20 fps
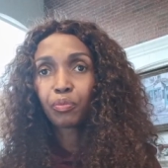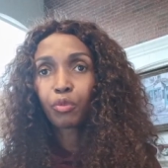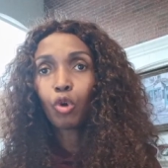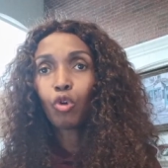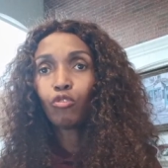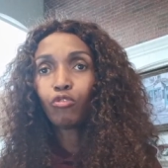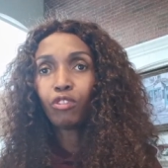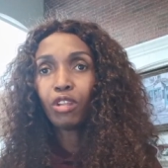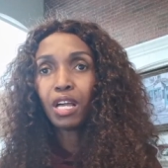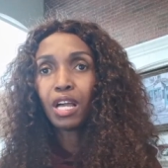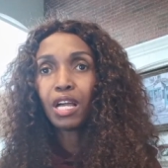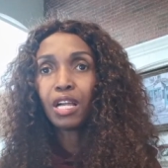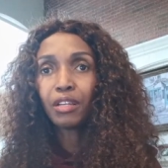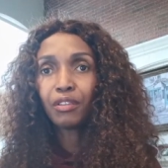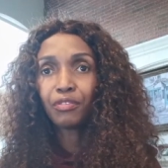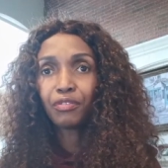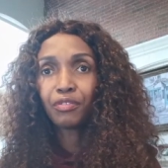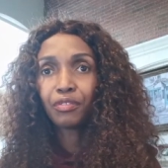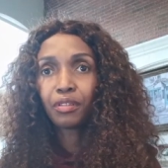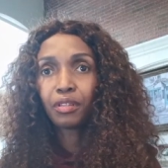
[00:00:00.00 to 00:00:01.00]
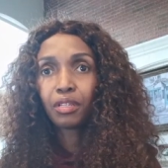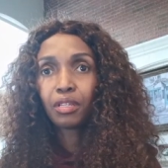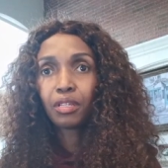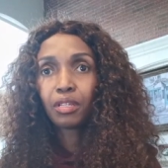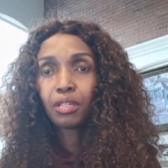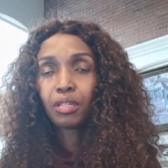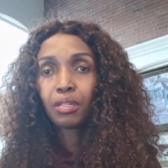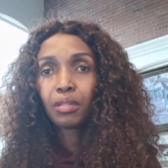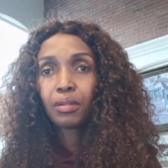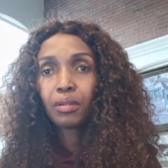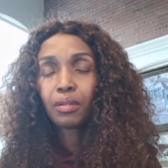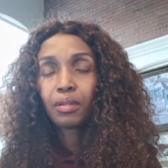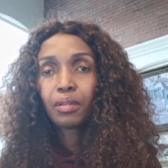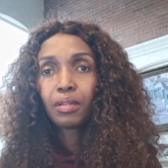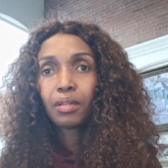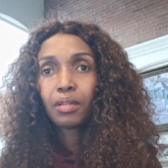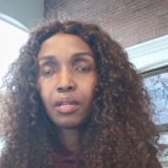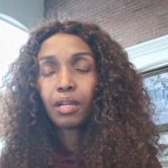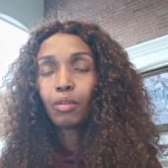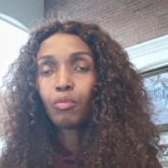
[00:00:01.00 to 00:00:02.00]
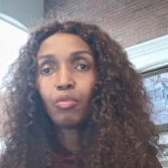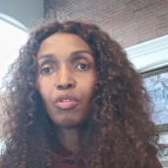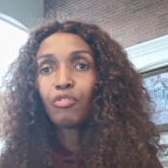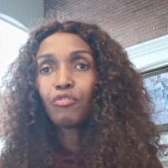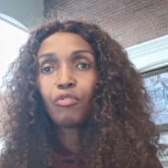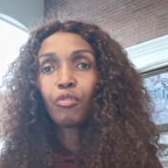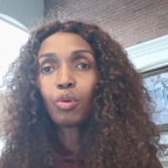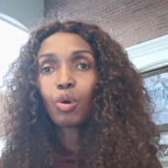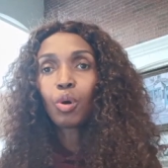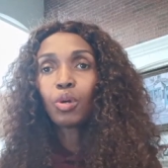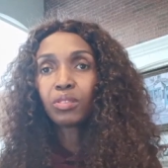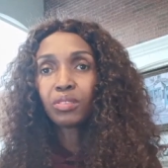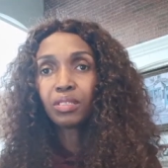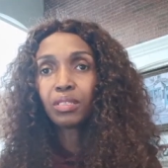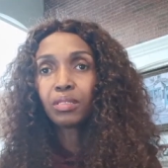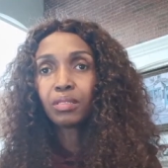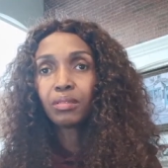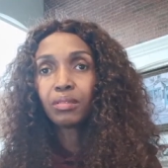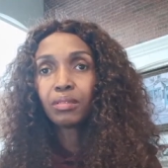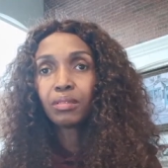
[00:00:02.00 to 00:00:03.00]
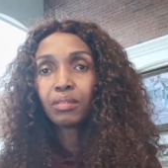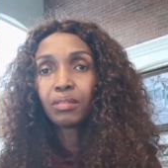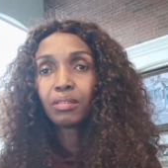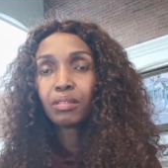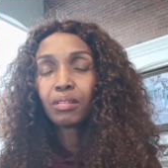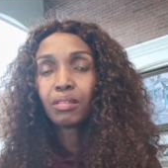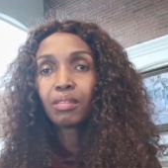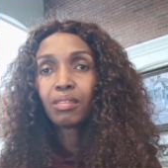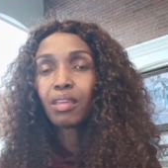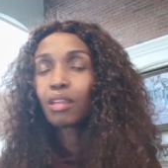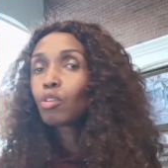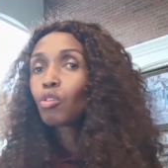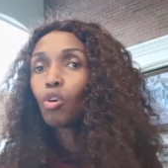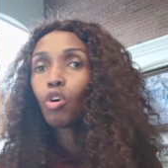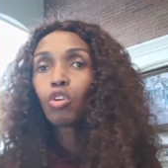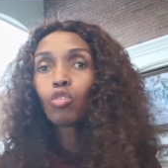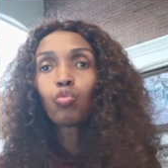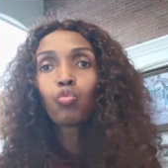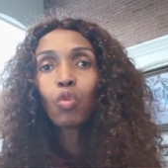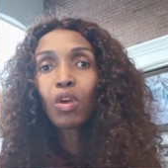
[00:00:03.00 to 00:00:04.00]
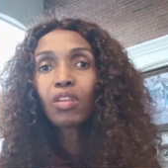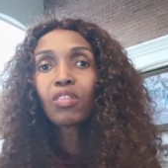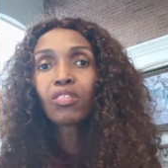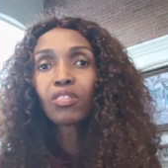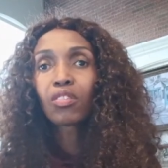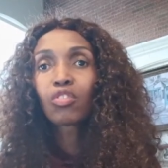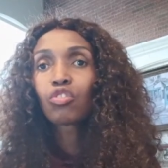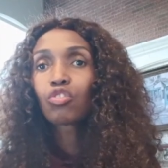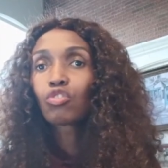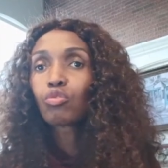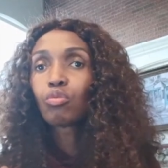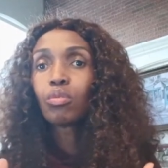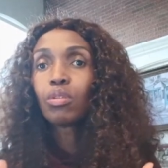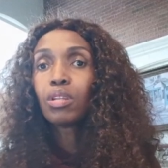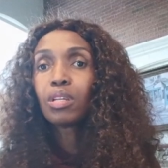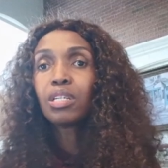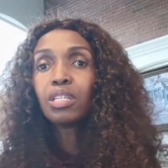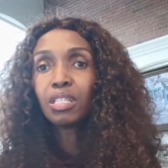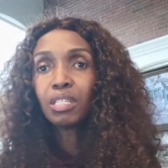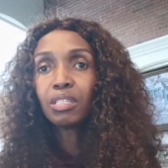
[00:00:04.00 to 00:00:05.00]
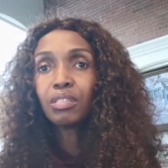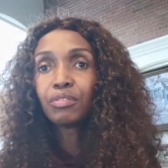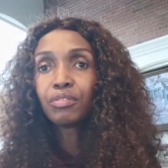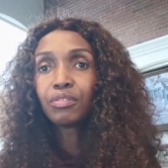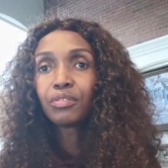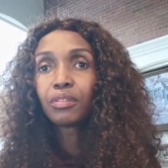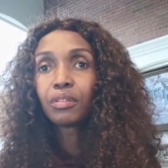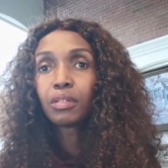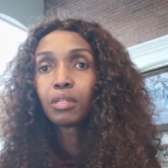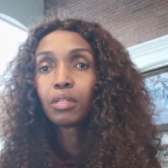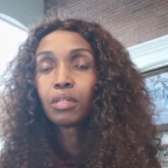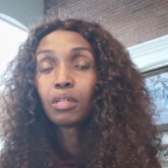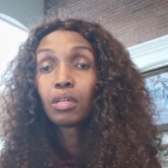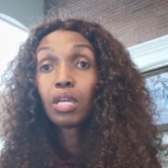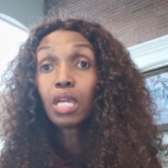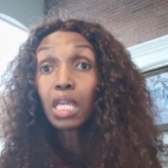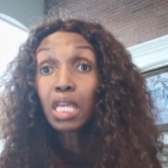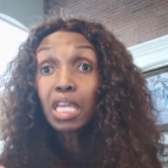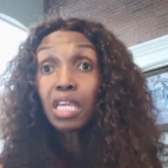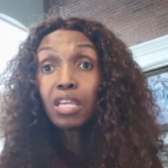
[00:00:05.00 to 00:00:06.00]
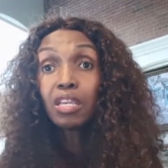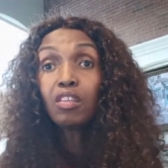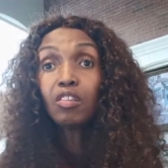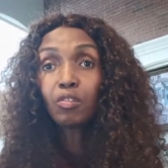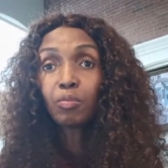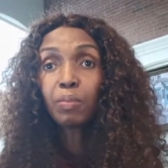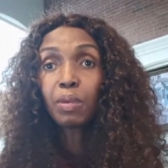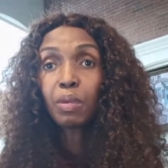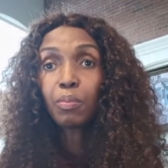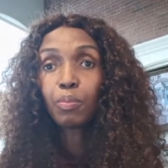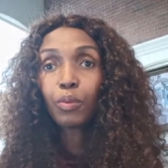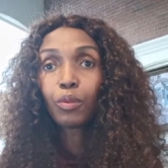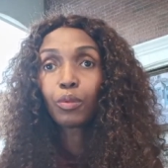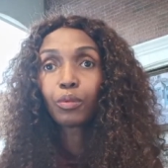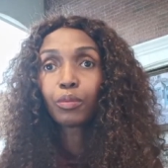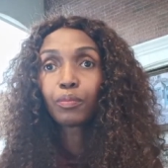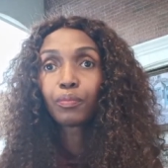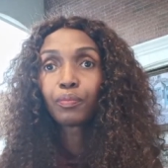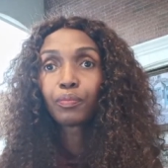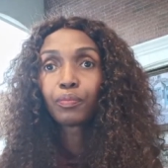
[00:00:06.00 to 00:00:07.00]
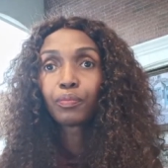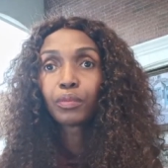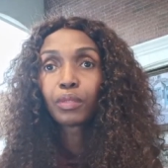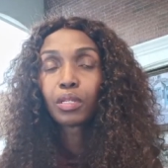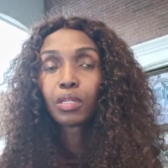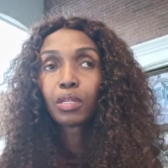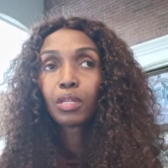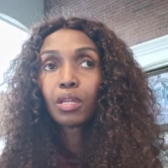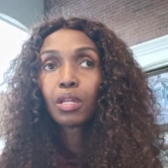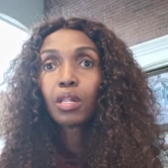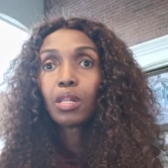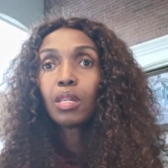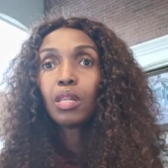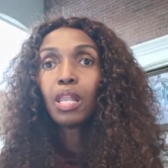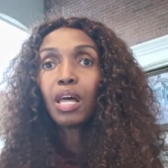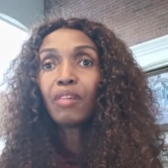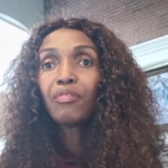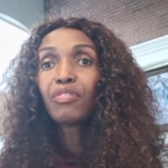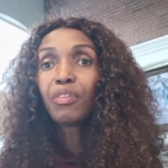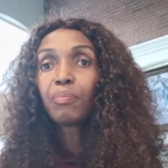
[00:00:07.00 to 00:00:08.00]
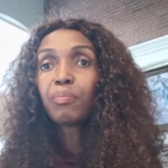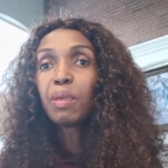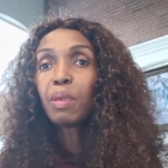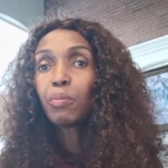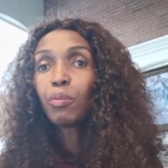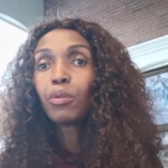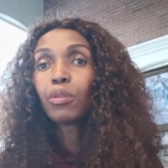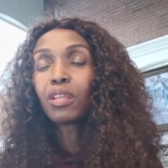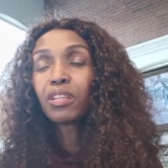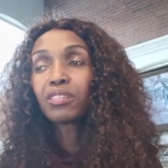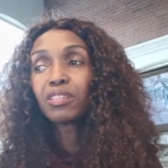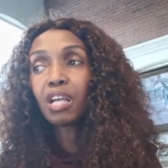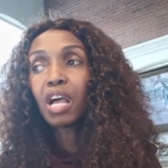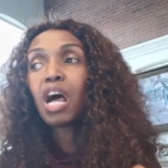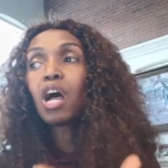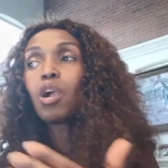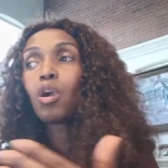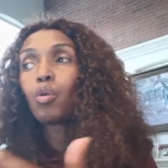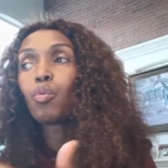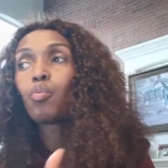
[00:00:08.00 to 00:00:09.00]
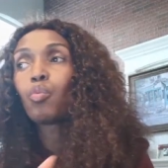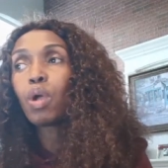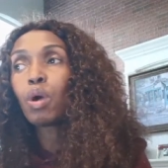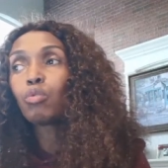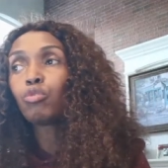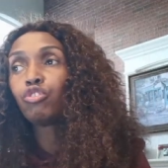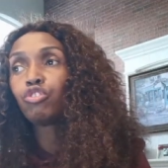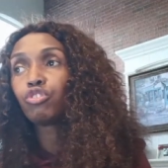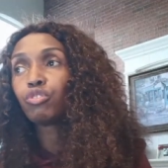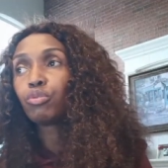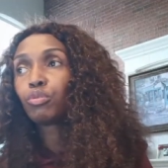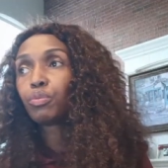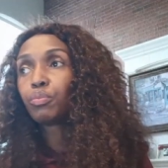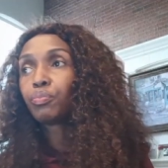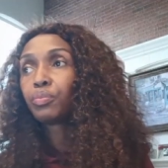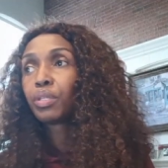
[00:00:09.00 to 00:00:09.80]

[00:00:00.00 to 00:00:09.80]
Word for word: of life. And we've forgotten that God wants us to love His people, love the people that are around you.